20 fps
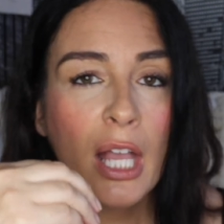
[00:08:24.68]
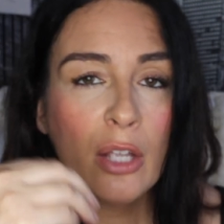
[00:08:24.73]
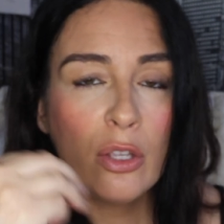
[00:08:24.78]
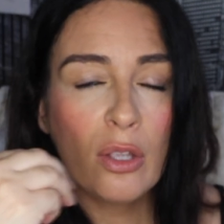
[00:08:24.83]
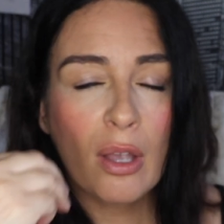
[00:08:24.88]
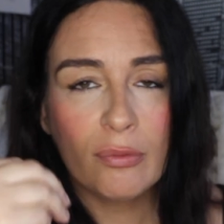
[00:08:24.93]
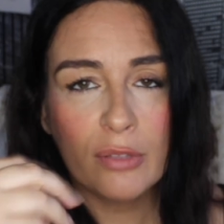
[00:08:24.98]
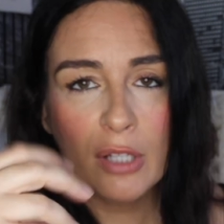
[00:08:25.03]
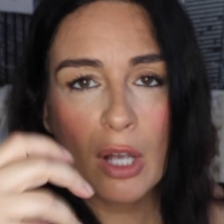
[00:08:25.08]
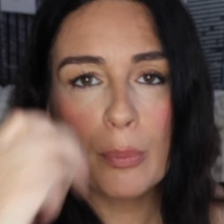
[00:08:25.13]
you
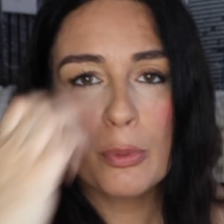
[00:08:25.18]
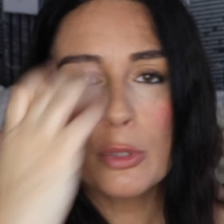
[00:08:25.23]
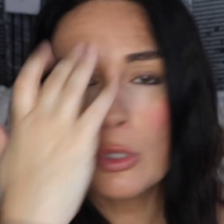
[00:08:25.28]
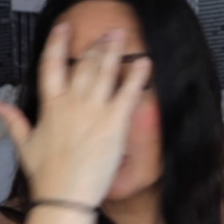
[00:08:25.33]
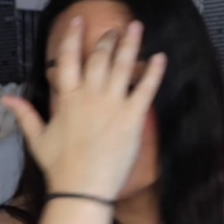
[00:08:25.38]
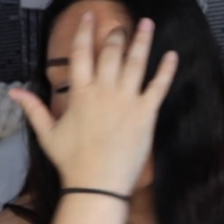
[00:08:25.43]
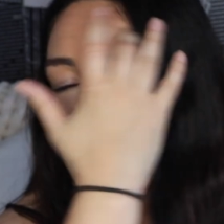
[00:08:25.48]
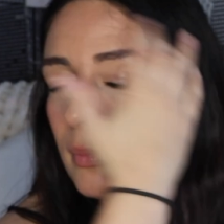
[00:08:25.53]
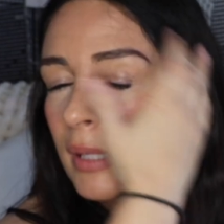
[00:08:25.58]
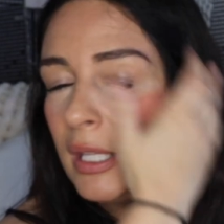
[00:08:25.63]
have the option
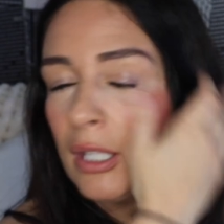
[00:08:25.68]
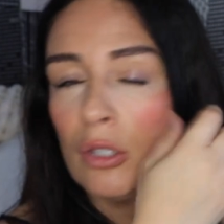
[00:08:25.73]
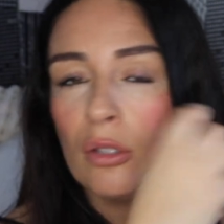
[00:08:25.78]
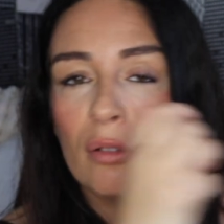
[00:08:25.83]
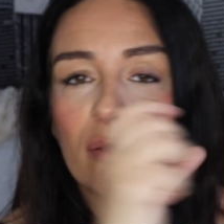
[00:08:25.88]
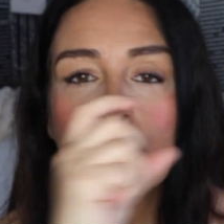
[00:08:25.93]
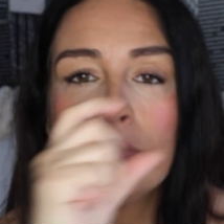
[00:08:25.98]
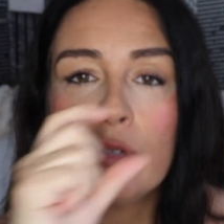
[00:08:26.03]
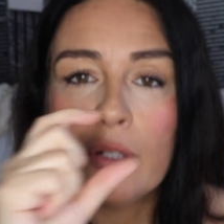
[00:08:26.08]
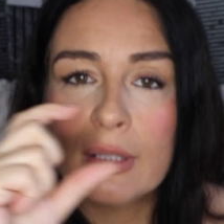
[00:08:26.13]
to make your
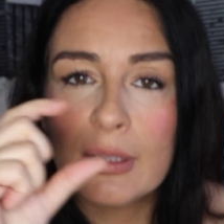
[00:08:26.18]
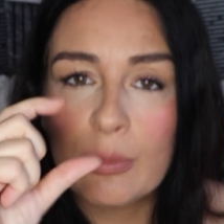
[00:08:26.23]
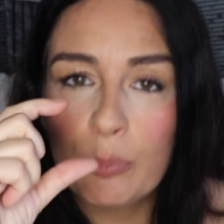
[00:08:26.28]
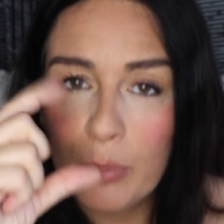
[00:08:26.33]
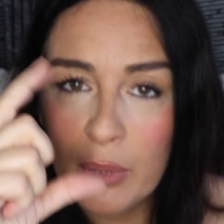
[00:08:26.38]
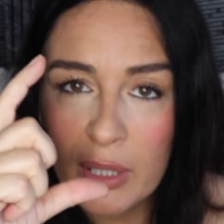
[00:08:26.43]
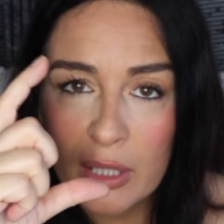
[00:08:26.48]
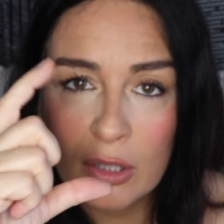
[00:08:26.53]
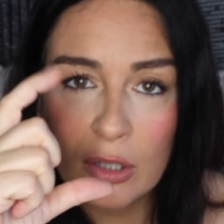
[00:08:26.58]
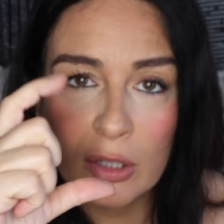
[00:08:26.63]
font
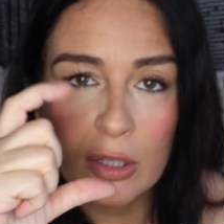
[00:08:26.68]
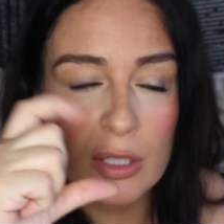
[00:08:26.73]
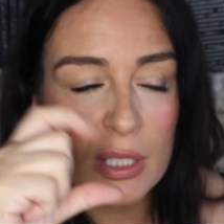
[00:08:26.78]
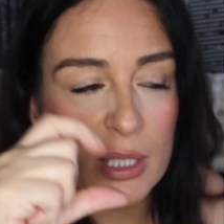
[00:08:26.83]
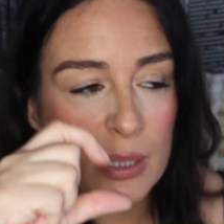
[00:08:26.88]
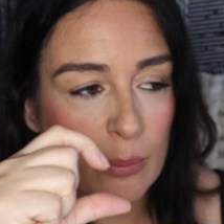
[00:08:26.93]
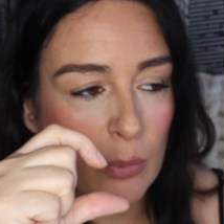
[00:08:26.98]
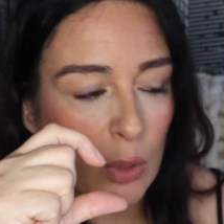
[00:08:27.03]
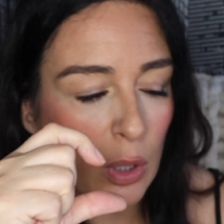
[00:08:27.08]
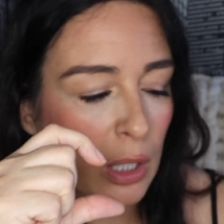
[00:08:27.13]
bigger,
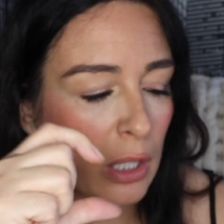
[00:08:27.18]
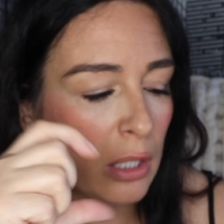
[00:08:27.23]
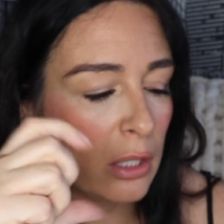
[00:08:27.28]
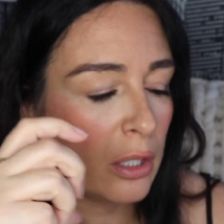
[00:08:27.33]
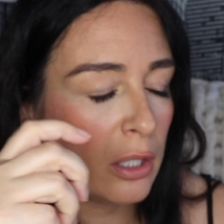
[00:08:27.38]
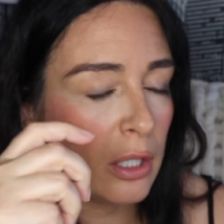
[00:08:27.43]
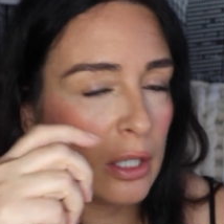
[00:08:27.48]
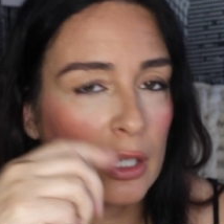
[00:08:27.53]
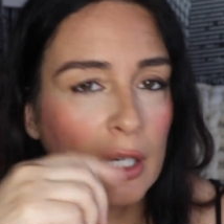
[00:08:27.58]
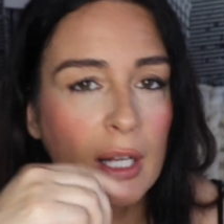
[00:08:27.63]

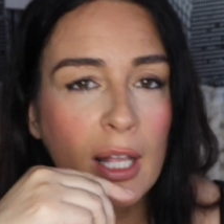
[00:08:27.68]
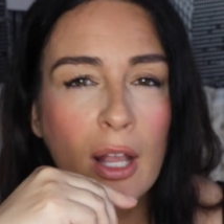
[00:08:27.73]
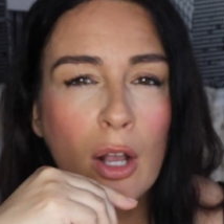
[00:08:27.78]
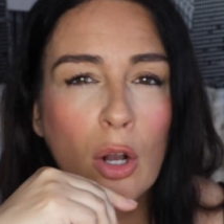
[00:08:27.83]
smaller,